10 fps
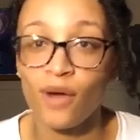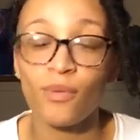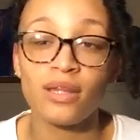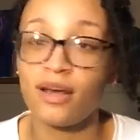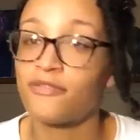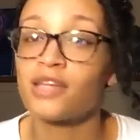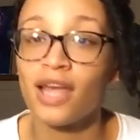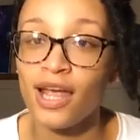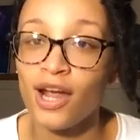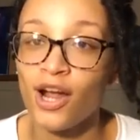I would love to
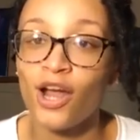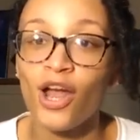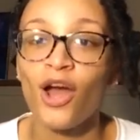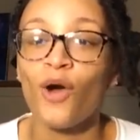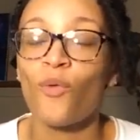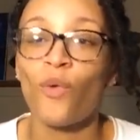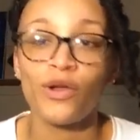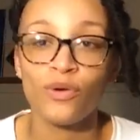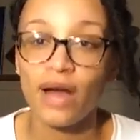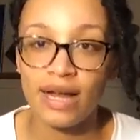hear
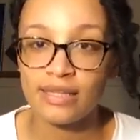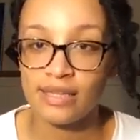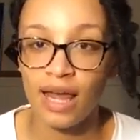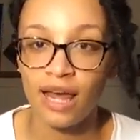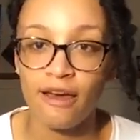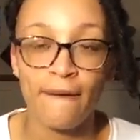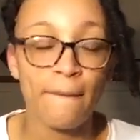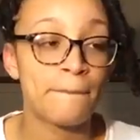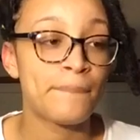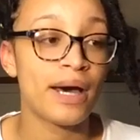what you guys think.
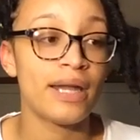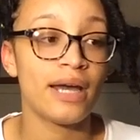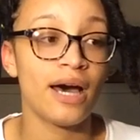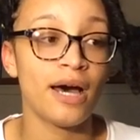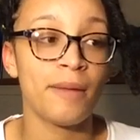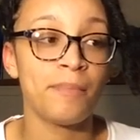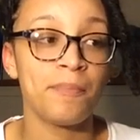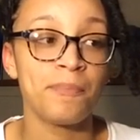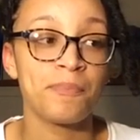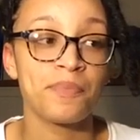But
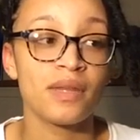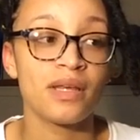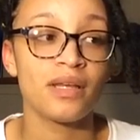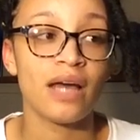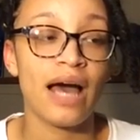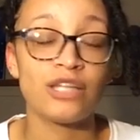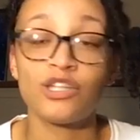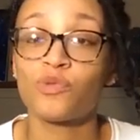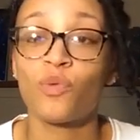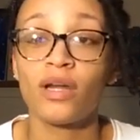I
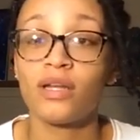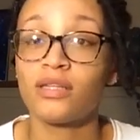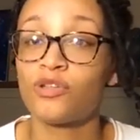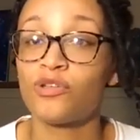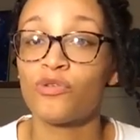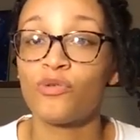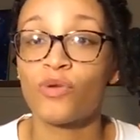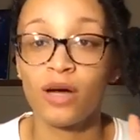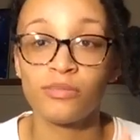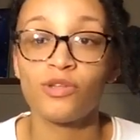just wanted to
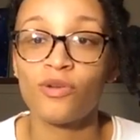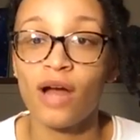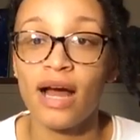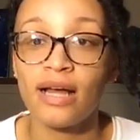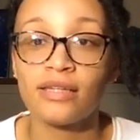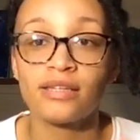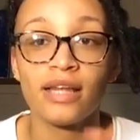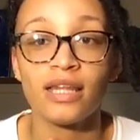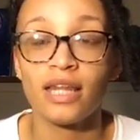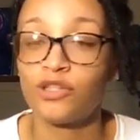come to you guys
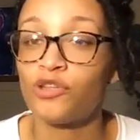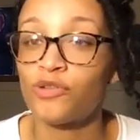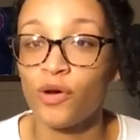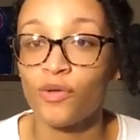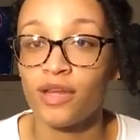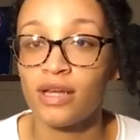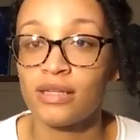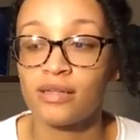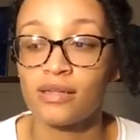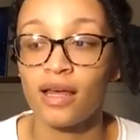and let you know
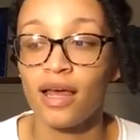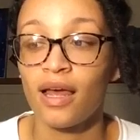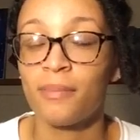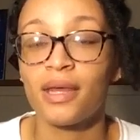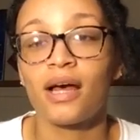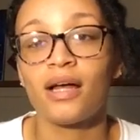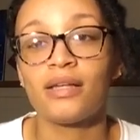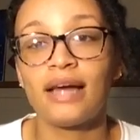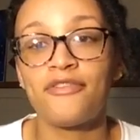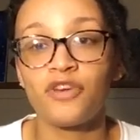this,
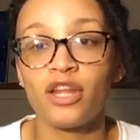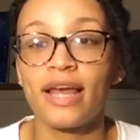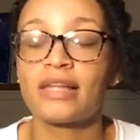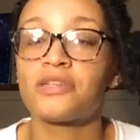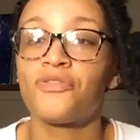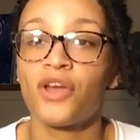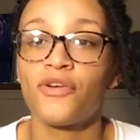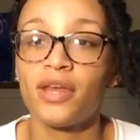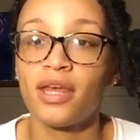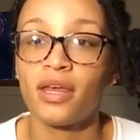because I feel like it's
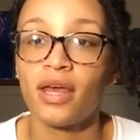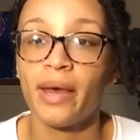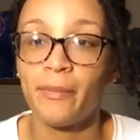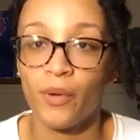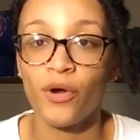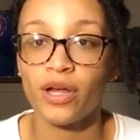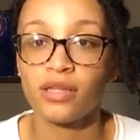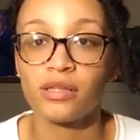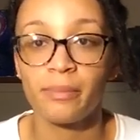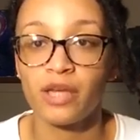very
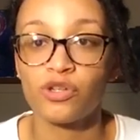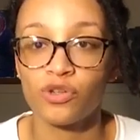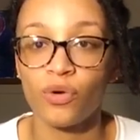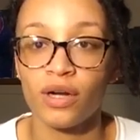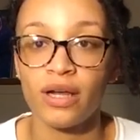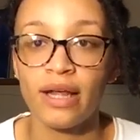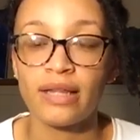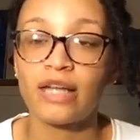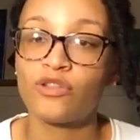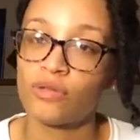important to make sure
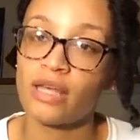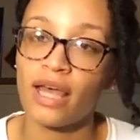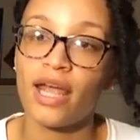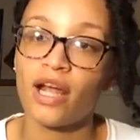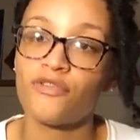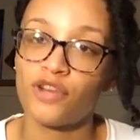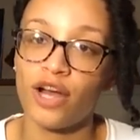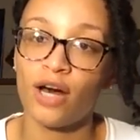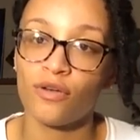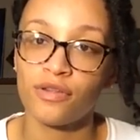that you take care of your
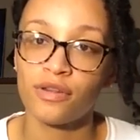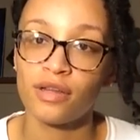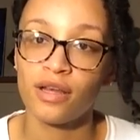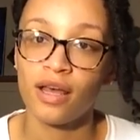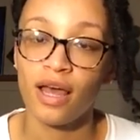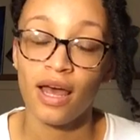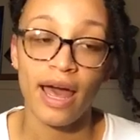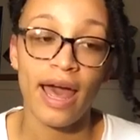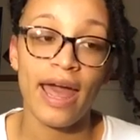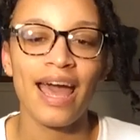health.
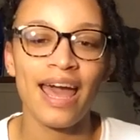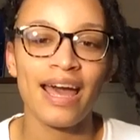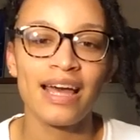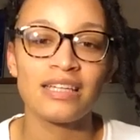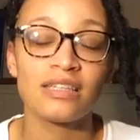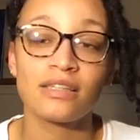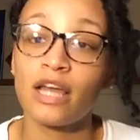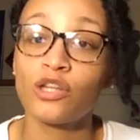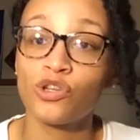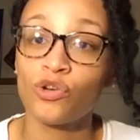And
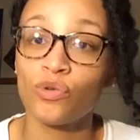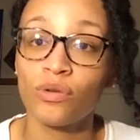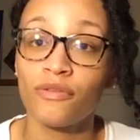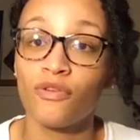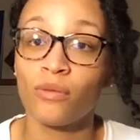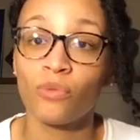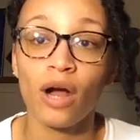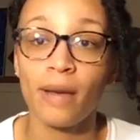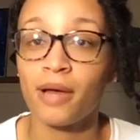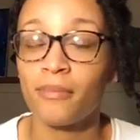stay tuned for
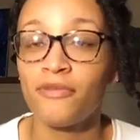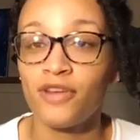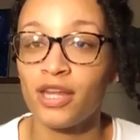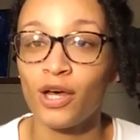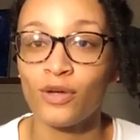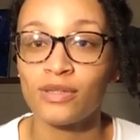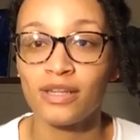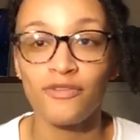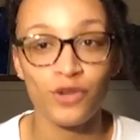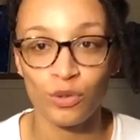more upcoming videos in
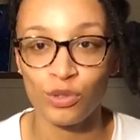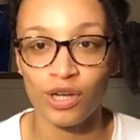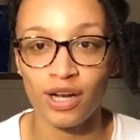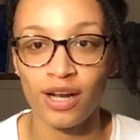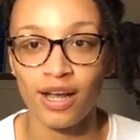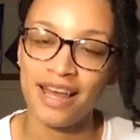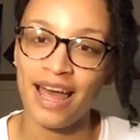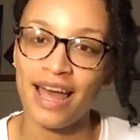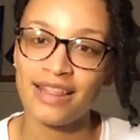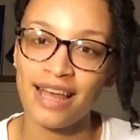the future.
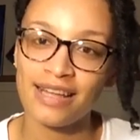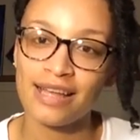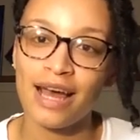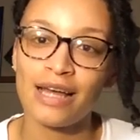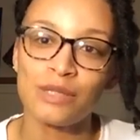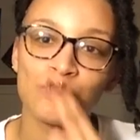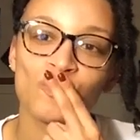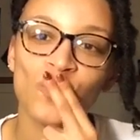And thanks, guys.